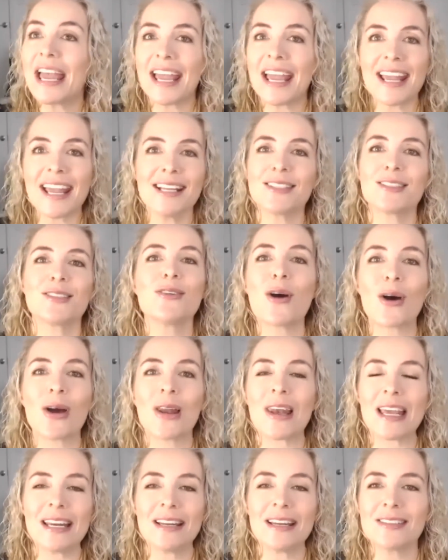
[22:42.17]
It's
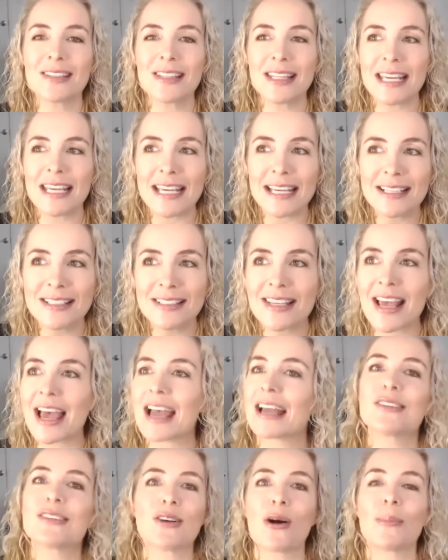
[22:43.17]
not. It is the
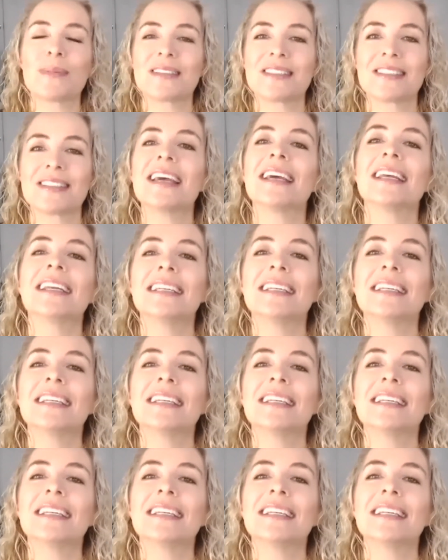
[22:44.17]
exact opposite,